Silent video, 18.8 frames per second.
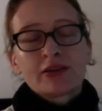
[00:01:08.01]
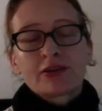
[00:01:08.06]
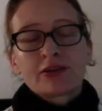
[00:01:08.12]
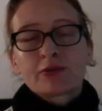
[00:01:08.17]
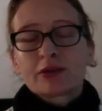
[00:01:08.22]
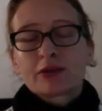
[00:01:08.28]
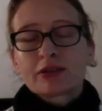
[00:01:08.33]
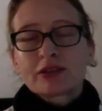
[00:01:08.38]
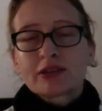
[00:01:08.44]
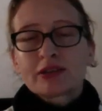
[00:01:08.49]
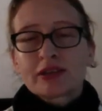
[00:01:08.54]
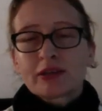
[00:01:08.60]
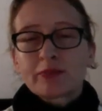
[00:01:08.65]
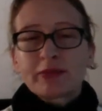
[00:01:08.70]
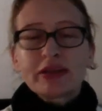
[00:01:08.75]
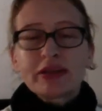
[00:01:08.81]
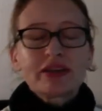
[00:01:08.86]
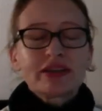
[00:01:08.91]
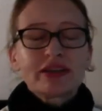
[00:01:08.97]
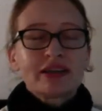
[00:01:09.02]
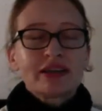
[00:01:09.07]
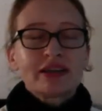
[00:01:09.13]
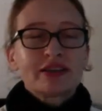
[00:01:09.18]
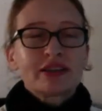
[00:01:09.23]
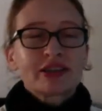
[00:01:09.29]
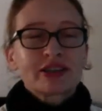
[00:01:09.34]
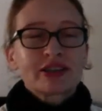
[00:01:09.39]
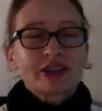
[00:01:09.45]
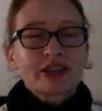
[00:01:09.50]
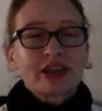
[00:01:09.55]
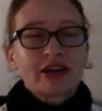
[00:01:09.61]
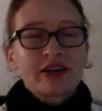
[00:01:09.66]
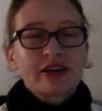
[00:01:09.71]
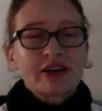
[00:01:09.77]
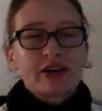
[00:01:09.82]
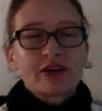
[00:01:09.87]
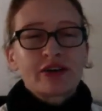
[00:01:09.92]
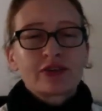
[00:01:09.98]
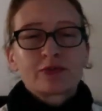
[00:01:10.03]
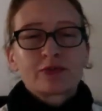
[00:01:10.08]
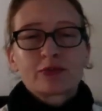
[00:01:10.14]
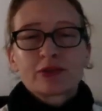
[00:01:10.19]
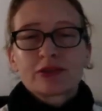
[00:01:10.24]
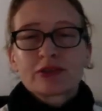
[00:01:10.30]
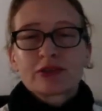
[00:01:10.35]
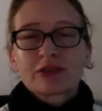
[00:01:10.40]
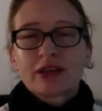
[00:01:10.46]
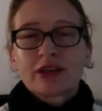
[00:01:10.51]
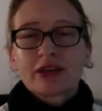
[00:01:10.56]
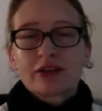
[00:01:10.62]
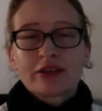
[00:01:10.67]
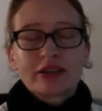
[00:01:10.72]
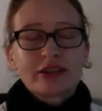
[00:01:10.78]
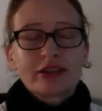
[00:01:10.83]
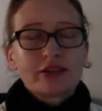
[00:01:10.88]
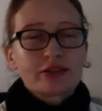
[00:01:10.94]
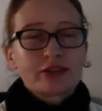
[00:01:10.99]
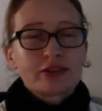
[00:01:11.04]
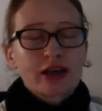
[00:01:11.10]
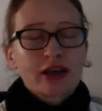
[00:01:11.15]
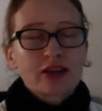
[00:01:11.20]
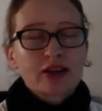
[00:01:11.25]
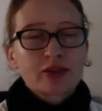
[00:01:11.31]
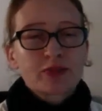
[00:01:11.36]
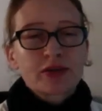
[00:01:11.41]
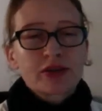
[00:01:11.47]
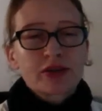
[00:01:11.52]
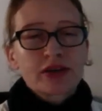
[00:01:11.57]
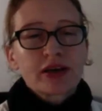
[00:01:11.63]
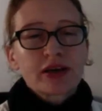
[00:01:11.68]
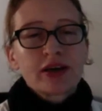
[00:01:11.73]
the words that appear in that dictionary are the words that are in your textbook,